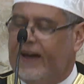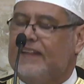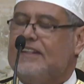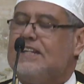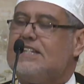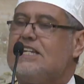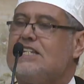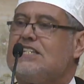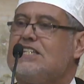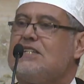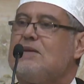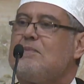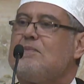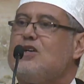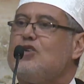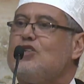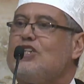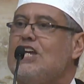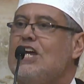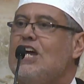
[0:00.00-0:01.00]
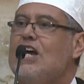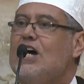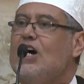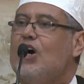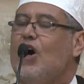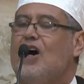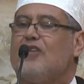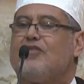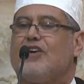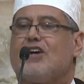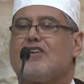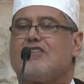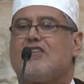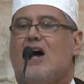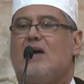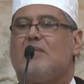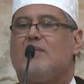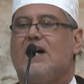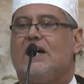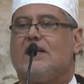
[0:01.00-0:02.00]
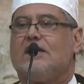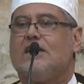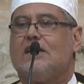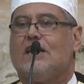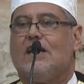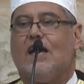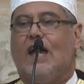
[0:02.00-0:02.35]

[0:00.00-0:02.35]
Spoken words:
And this is the beauty of Ar-Rahman.